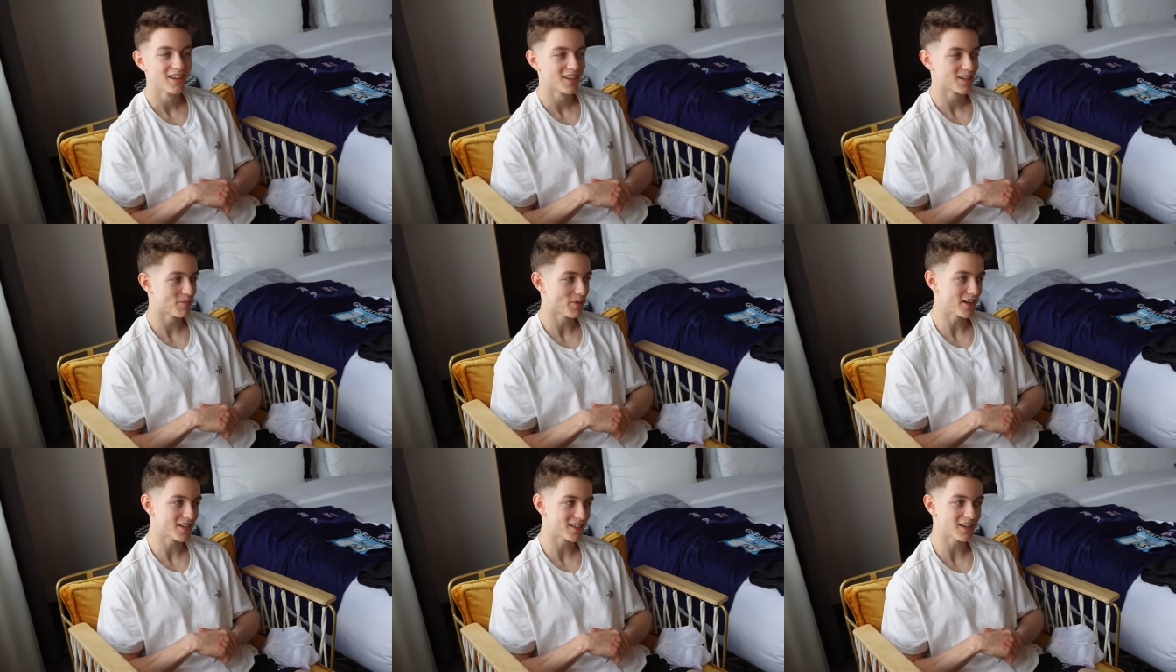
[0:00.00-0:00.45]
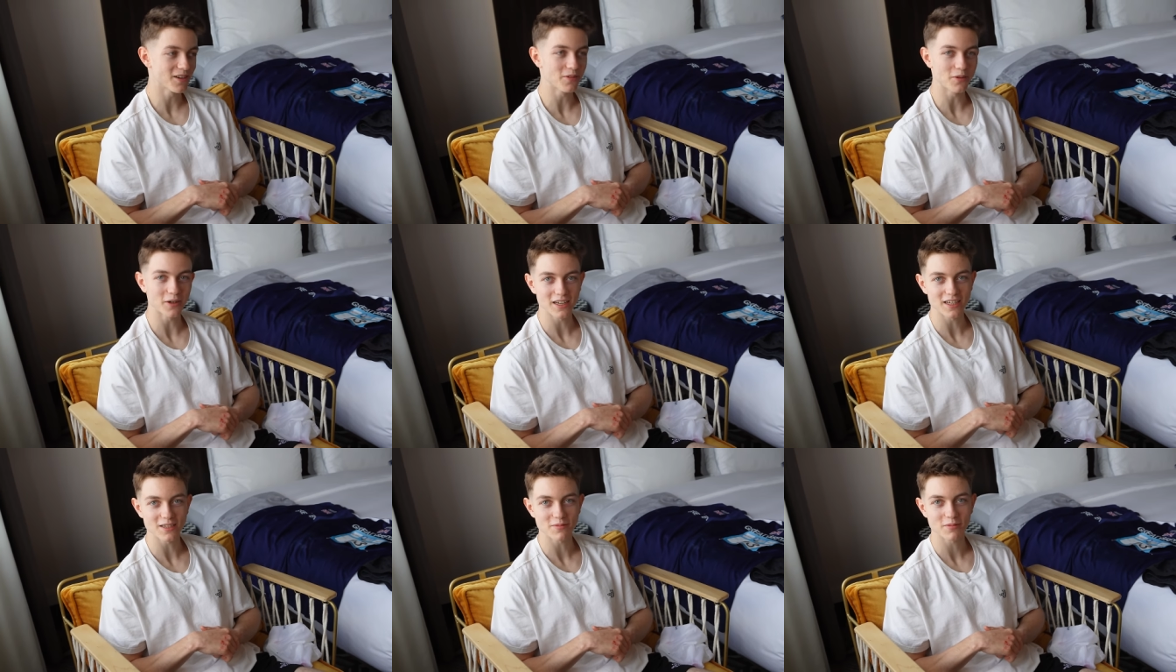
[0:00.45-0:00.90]
it's basically
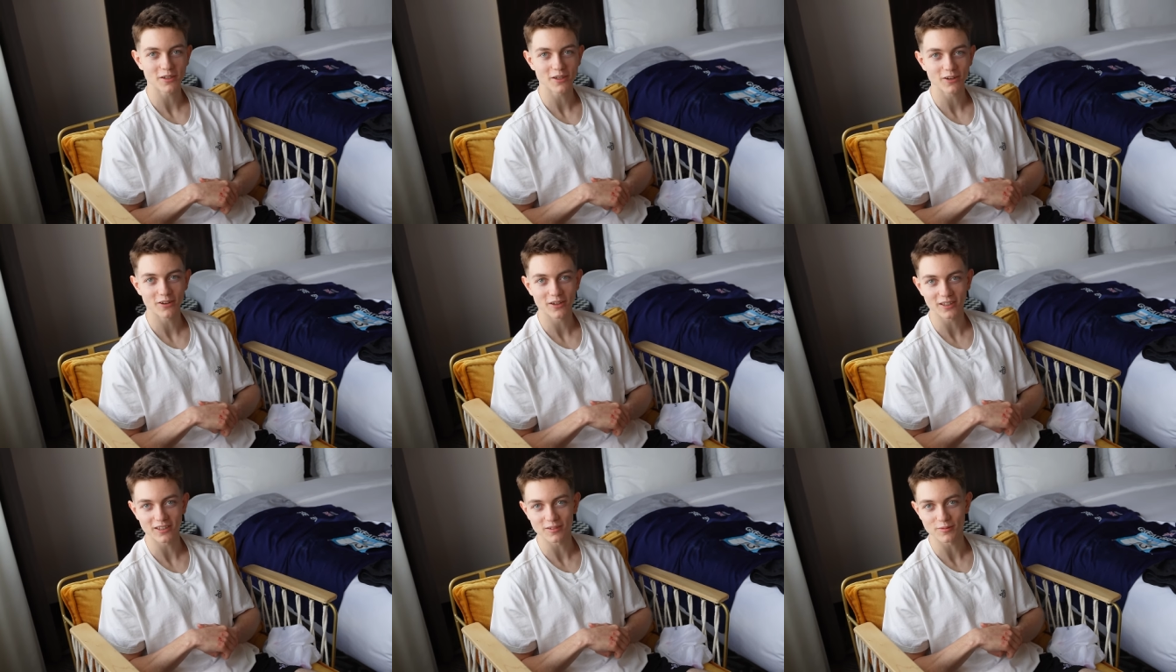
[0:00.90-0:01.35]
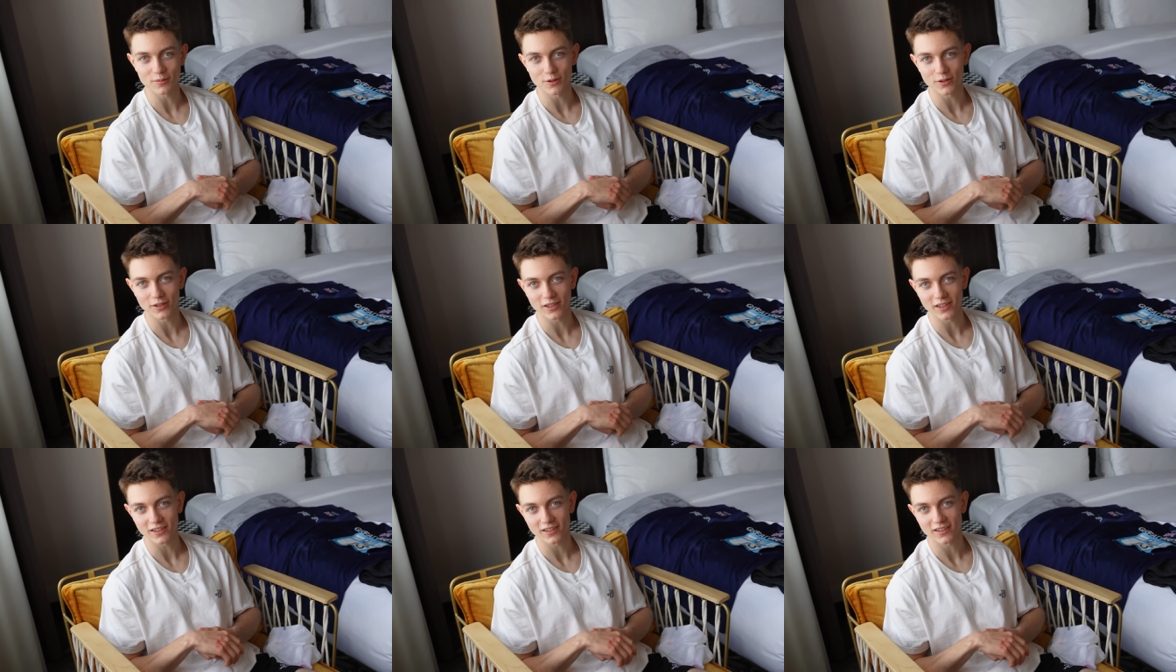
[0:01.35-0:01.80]
what gets me going in the
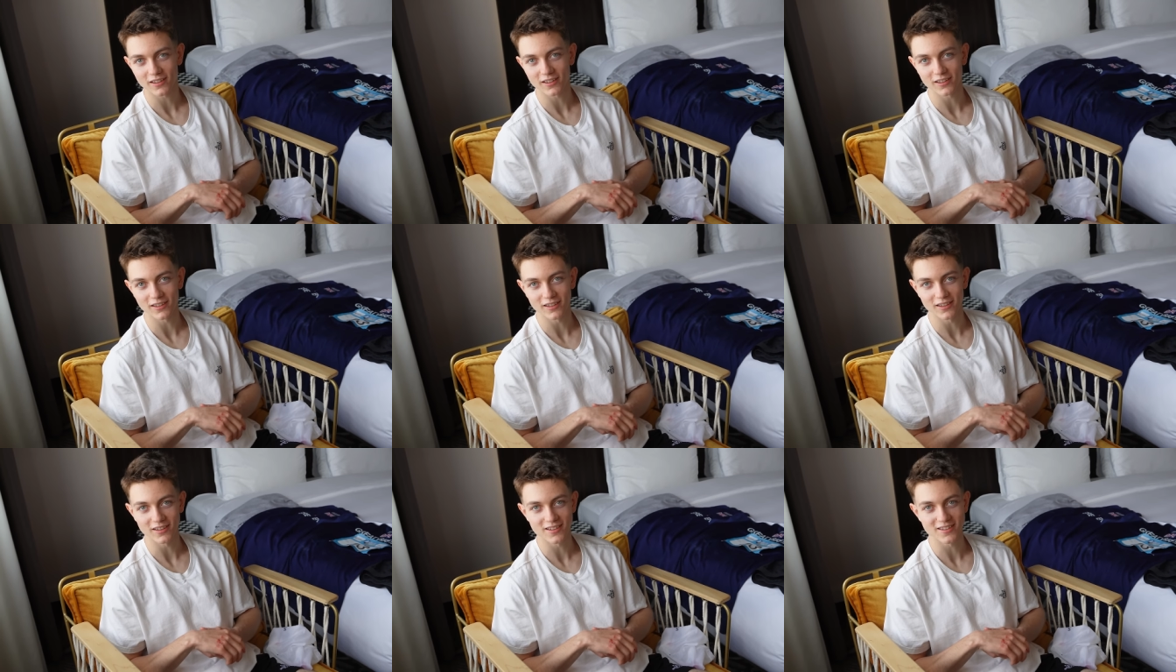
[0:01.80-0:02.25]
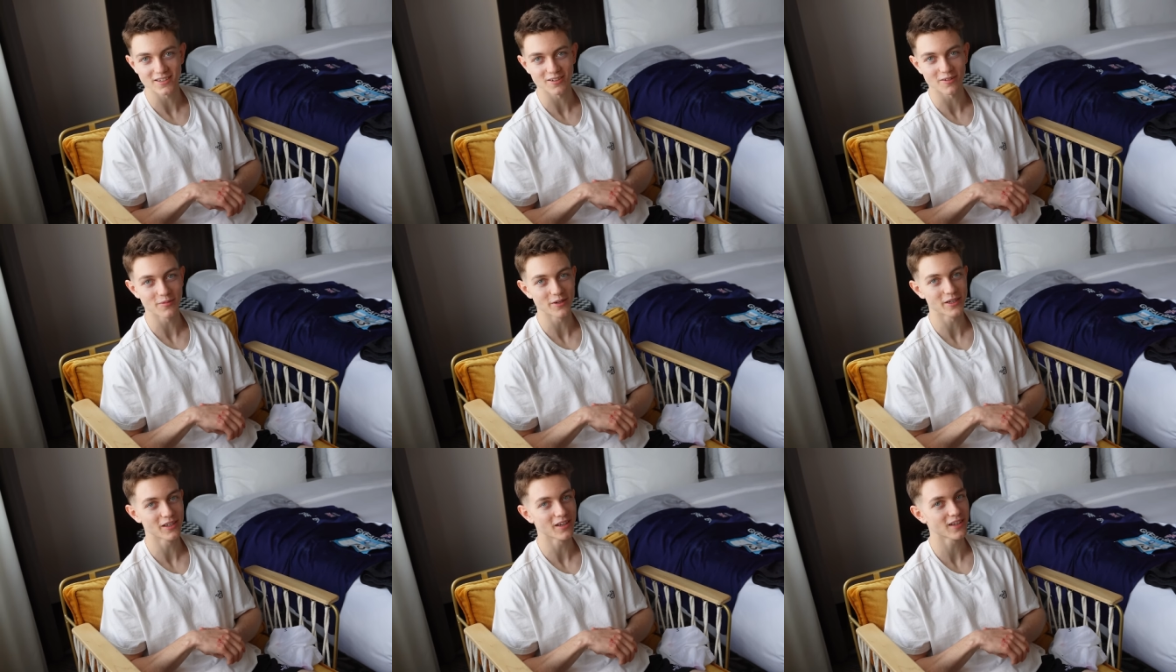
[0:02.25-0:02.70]
morning. Uh, so
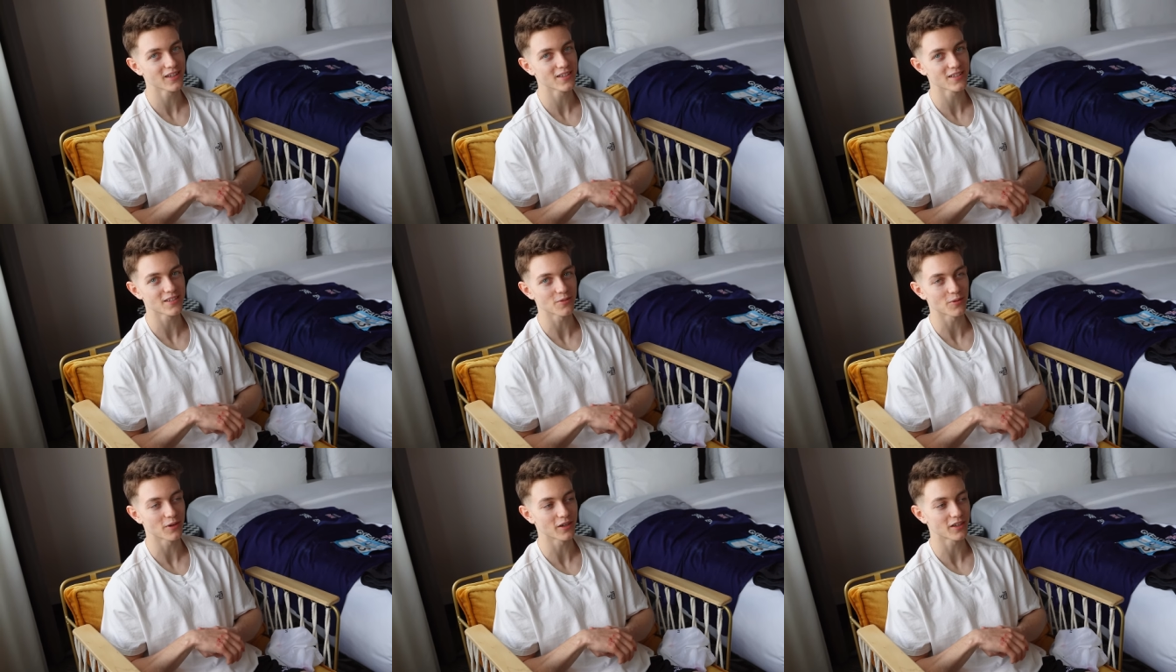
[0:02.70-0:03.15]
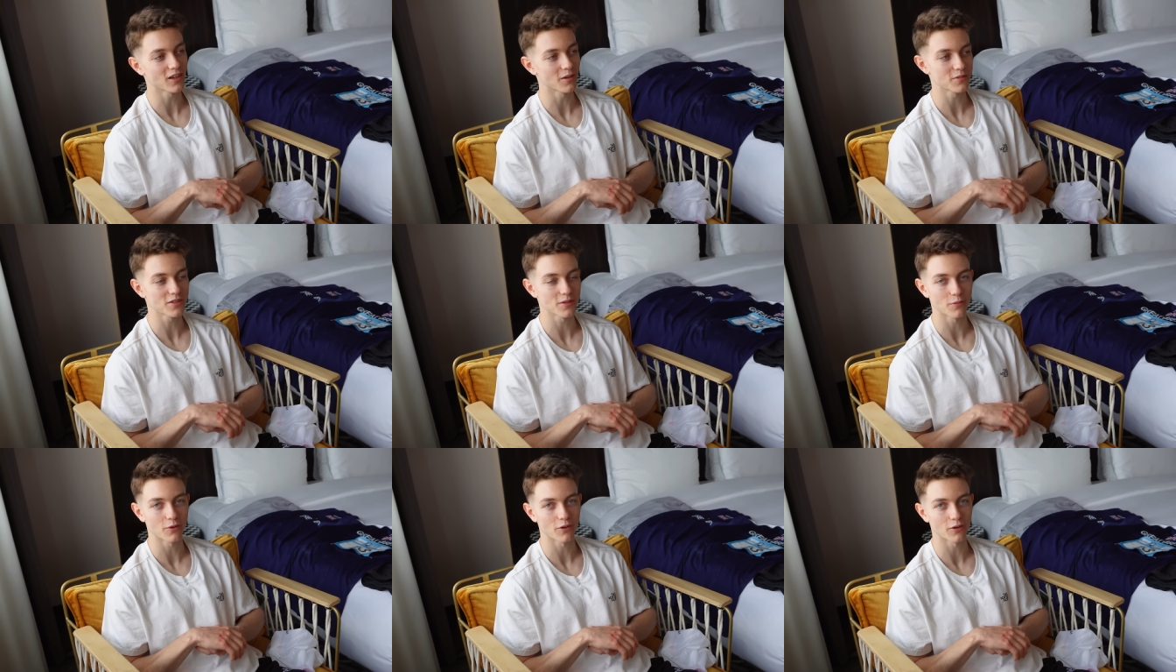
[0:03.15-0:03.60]
it'd be nice to wake
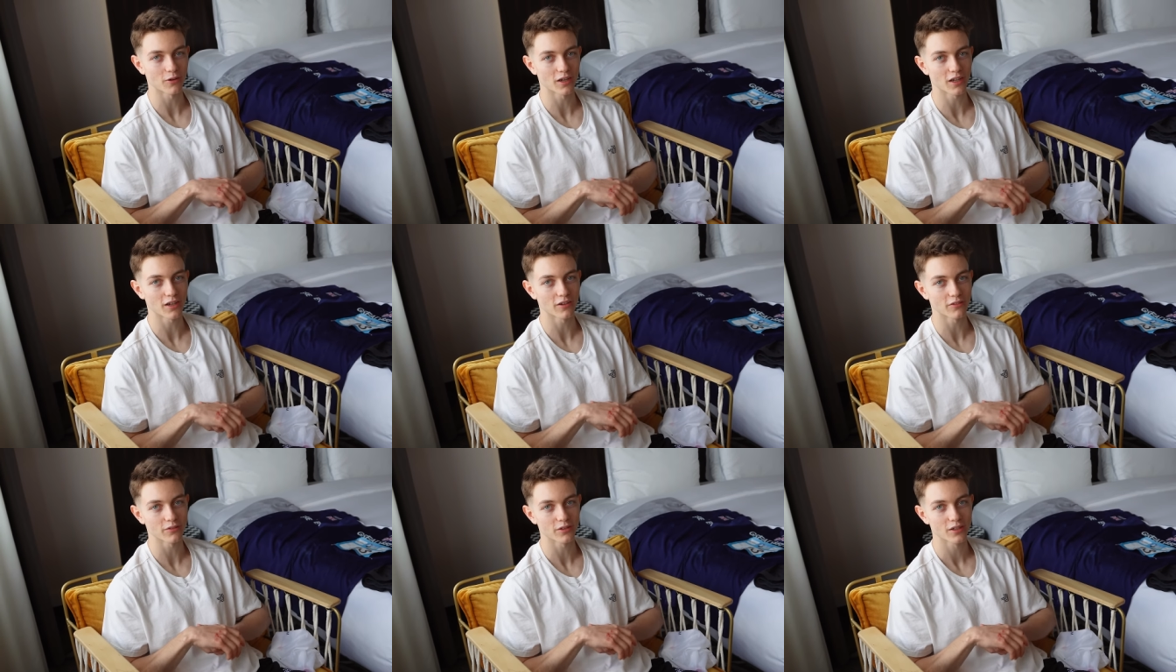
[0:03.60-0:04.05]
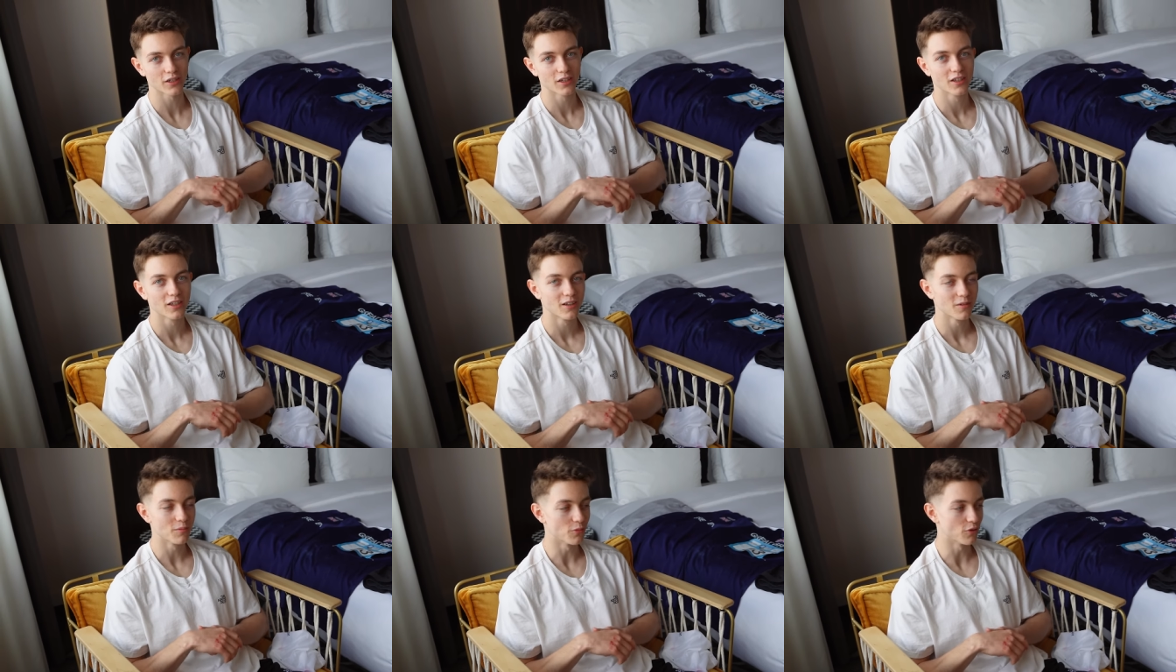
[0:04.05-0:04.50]
up tomorrow and have
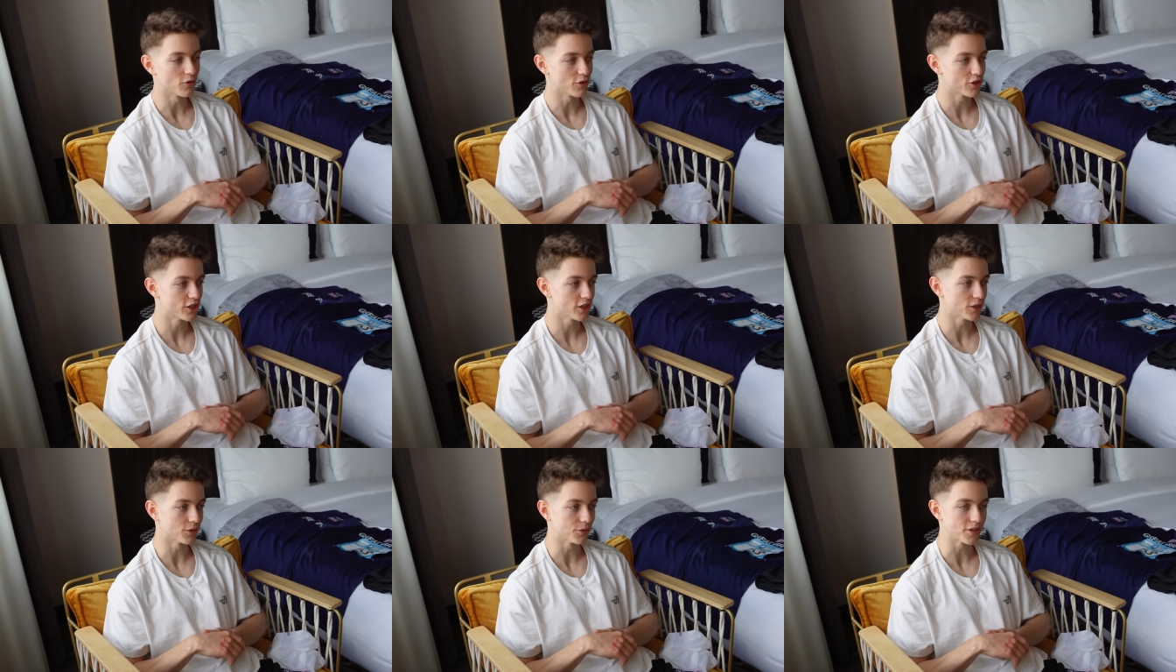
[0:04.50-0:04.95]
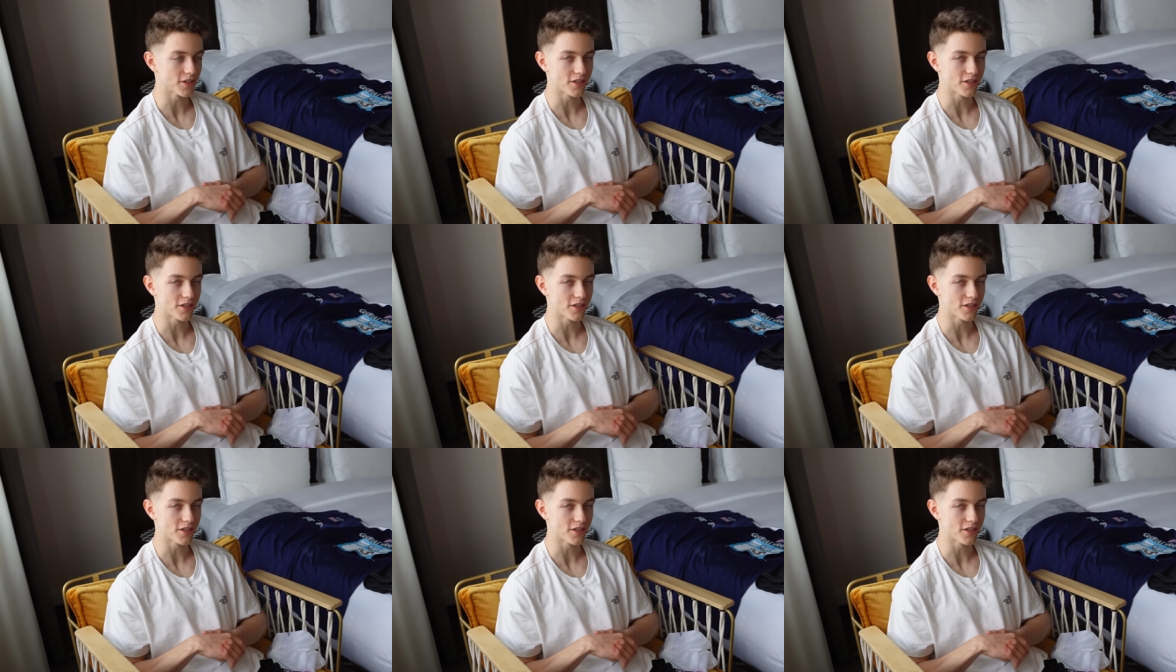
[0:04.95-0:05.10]
more chilled